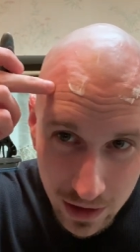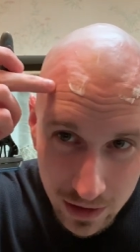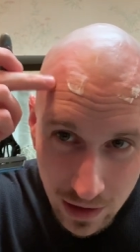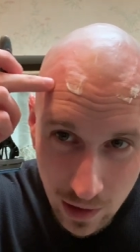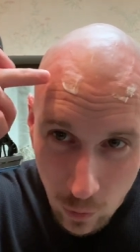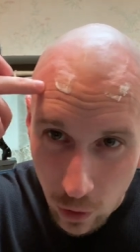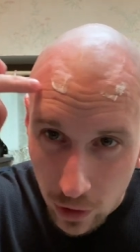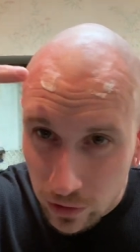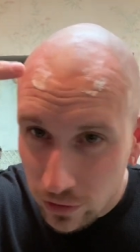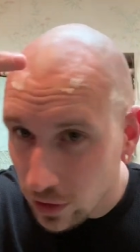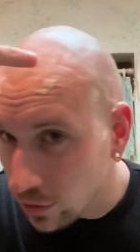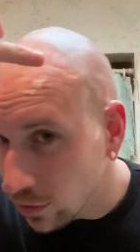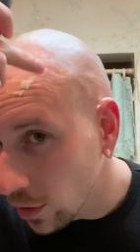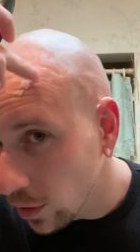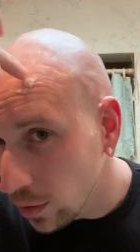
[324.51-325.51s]
that want to
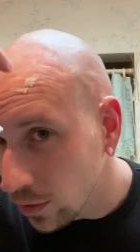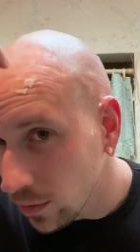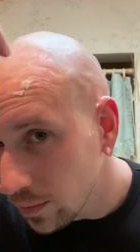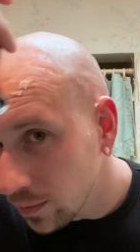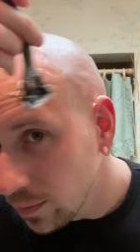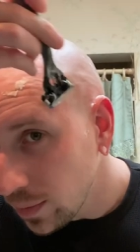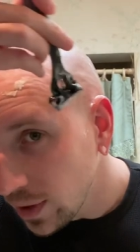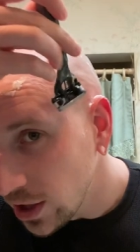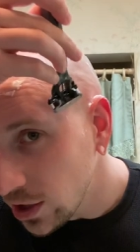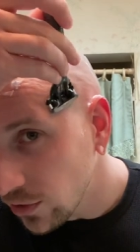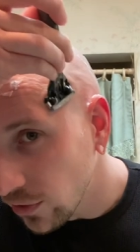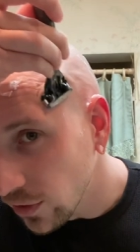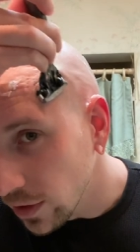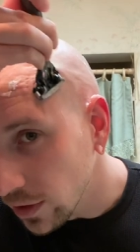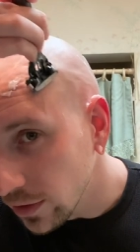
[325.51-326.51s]
grow peach
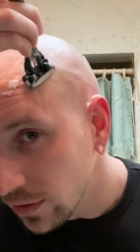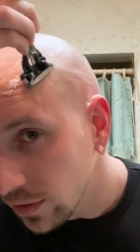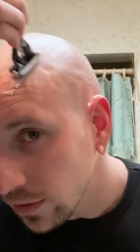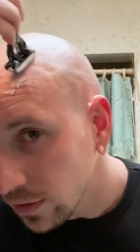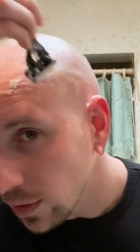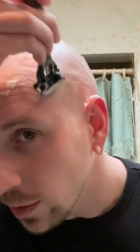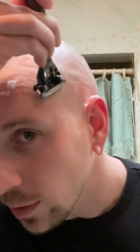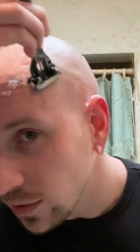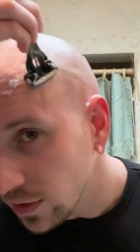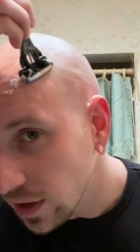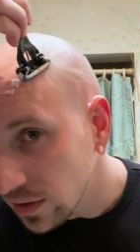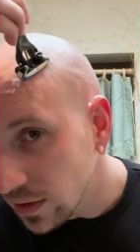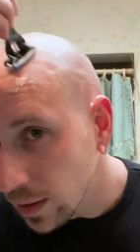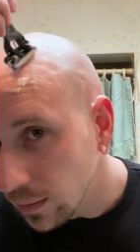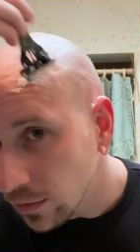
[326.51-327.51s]
fuzz, so I always get
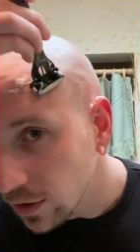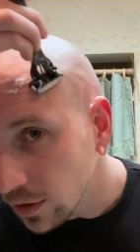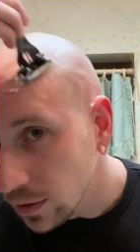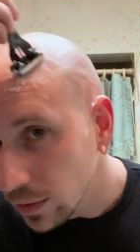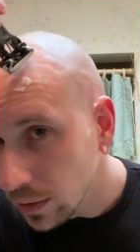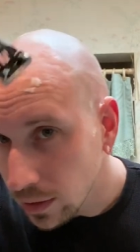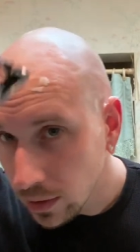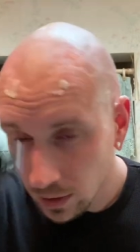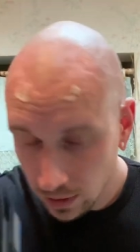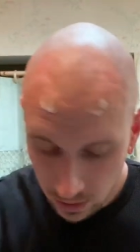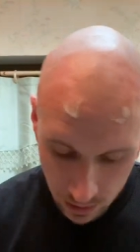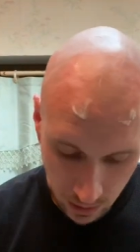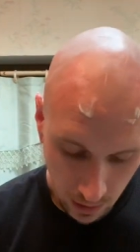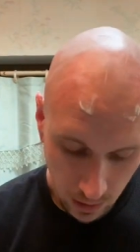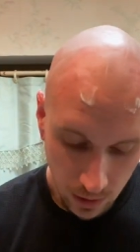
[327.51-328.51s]
them too.
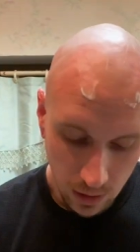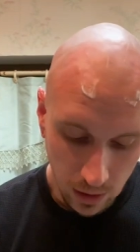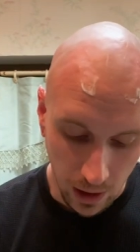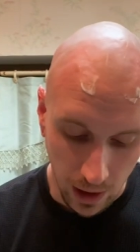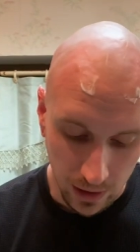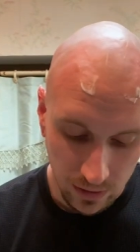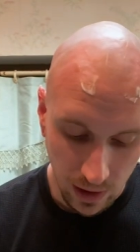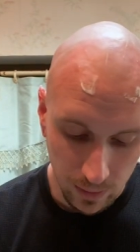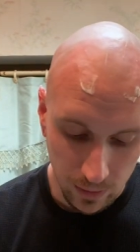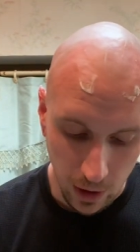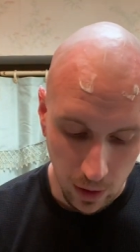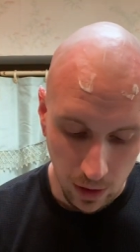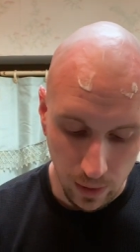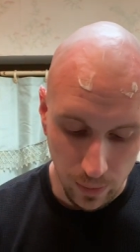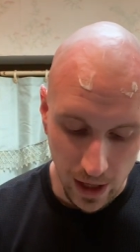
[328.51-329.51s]
Alright, time to go
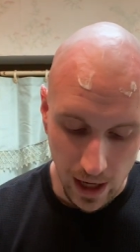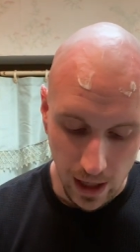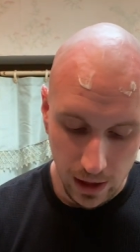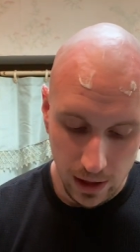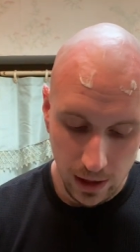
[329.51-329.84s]
to the back.